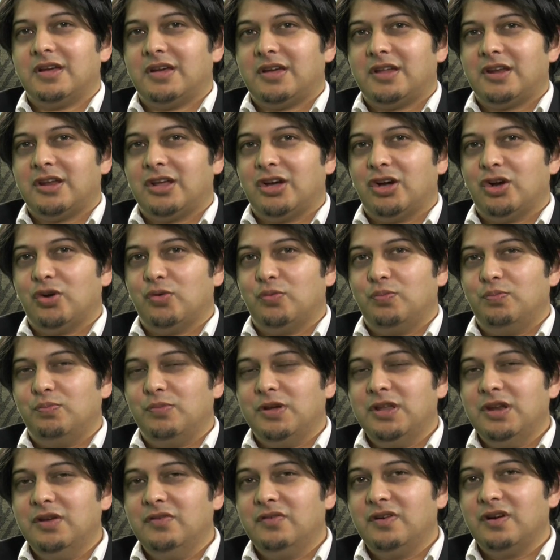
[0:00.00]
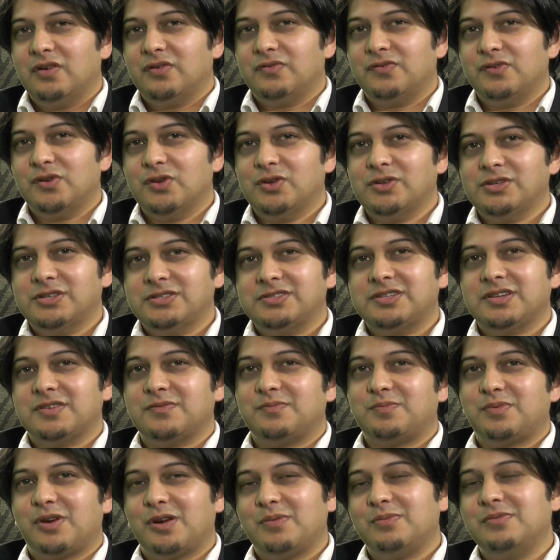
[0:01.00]
Now, many of our viewers
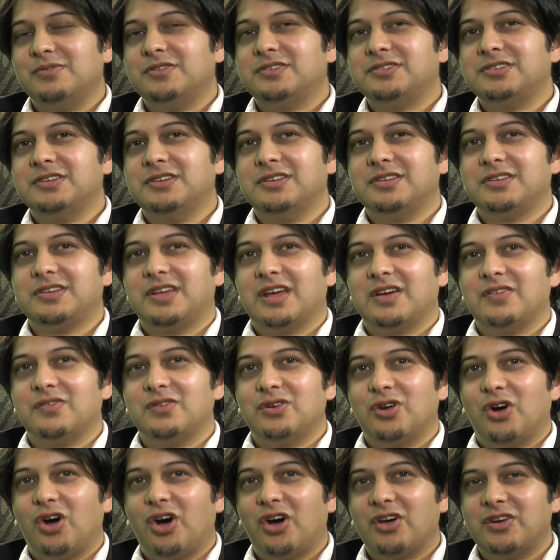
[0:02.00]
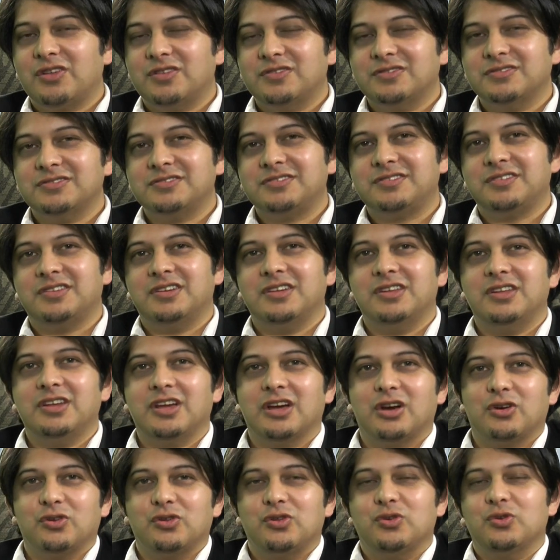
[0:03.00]
have probably seen Gavin Arends reading
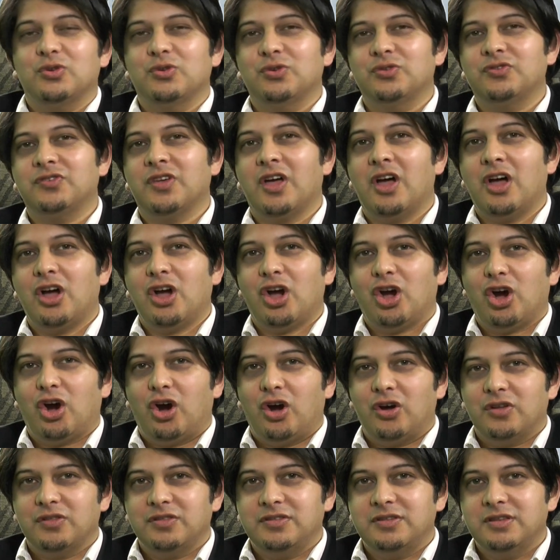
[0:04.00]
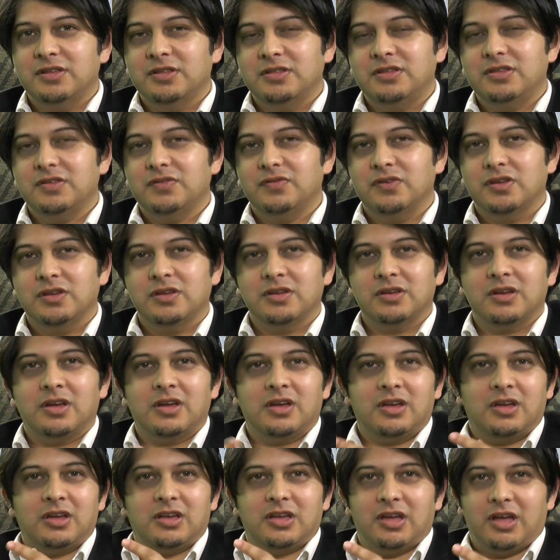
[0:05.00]
our news on Deen TV.
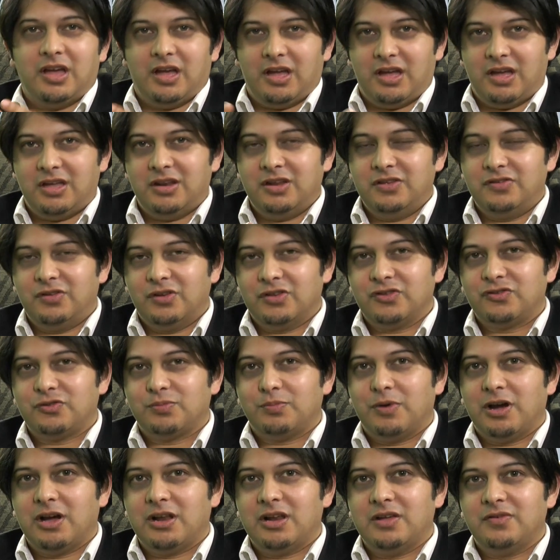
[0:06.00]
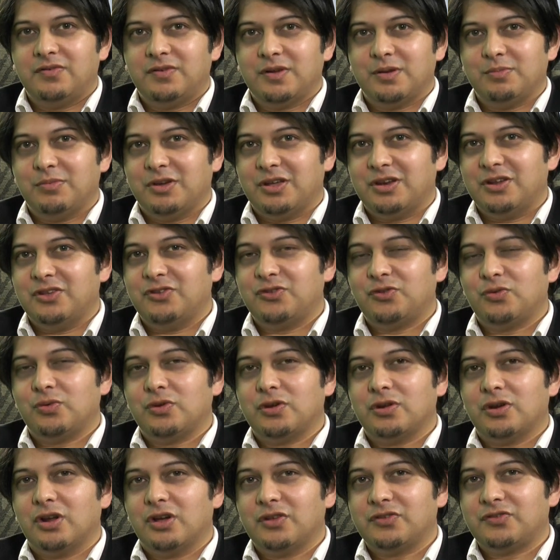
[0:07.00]
And he's on Smile FM and he's
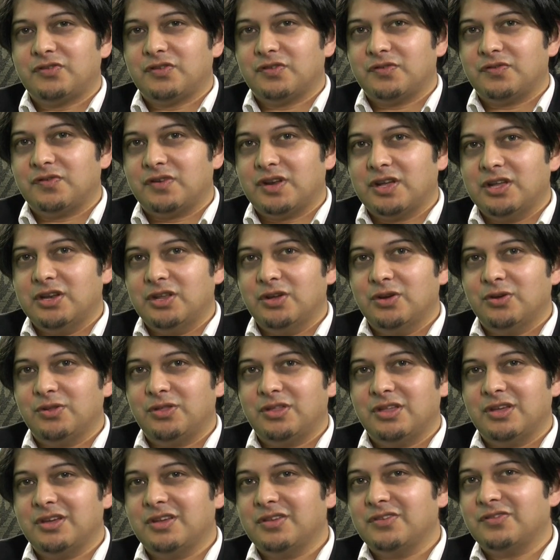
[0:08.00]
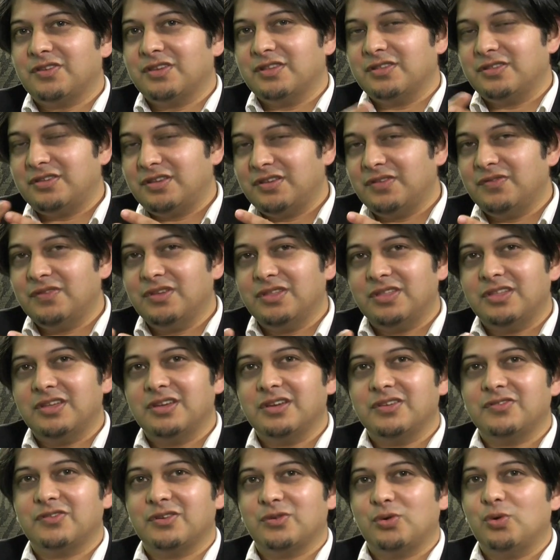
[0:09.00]
doing lots of radio things and TV
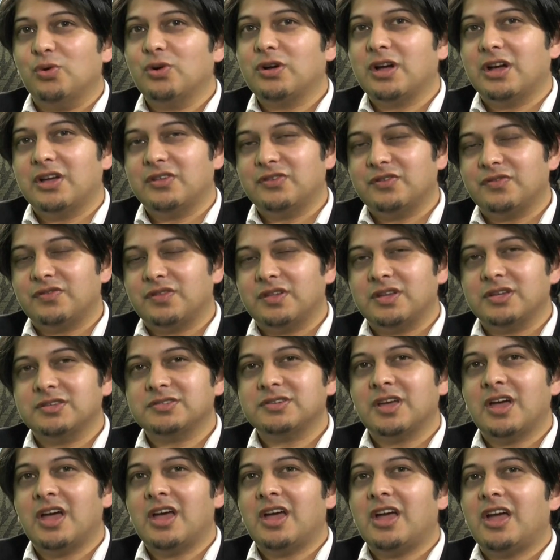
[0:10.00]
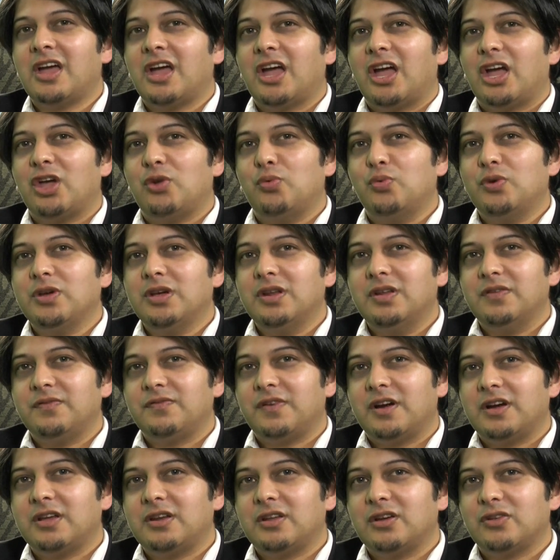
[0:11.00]
things and all kinds of things. And we're going to
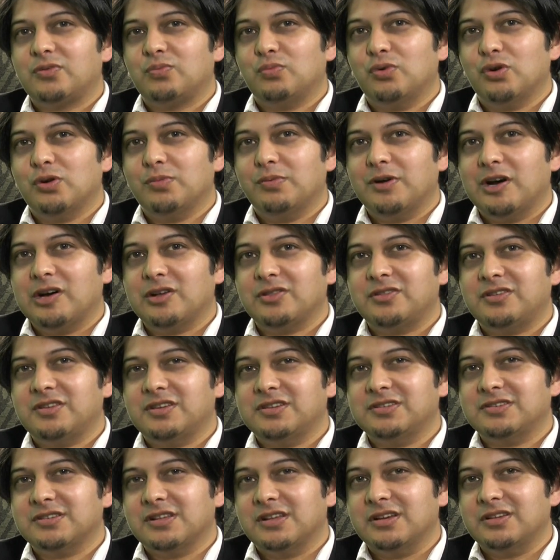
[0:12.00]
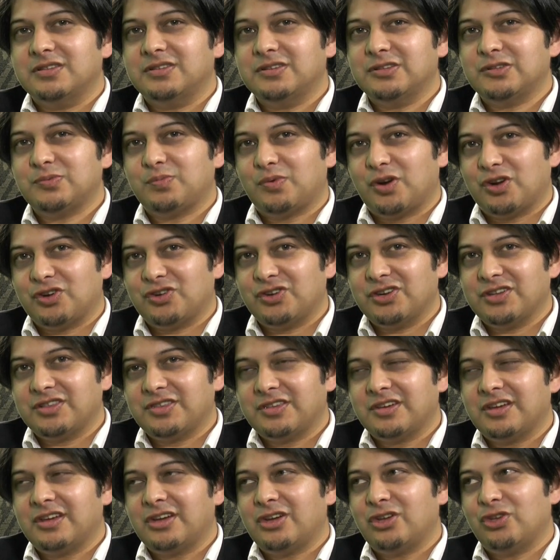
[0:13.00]
find out more about his latest
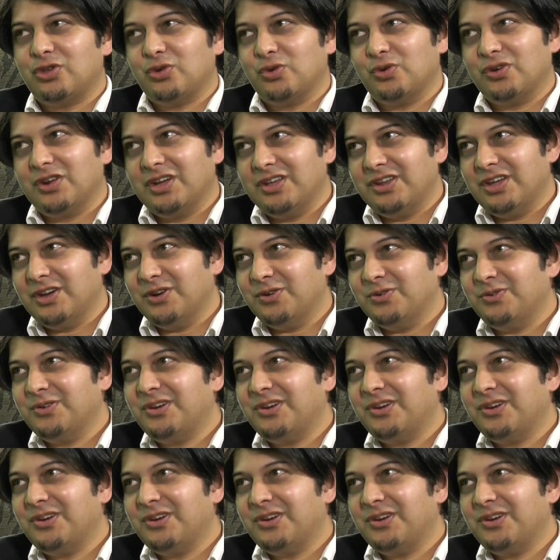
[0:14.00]
project, Your Radio.